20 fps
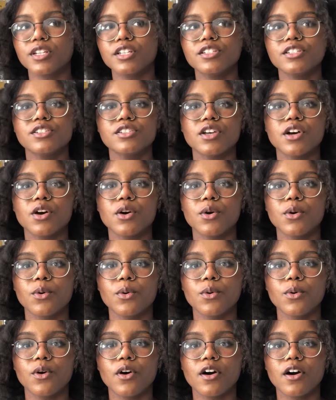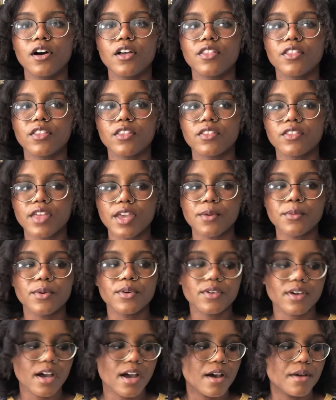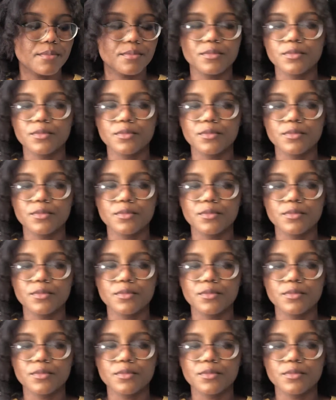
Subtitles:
So they will come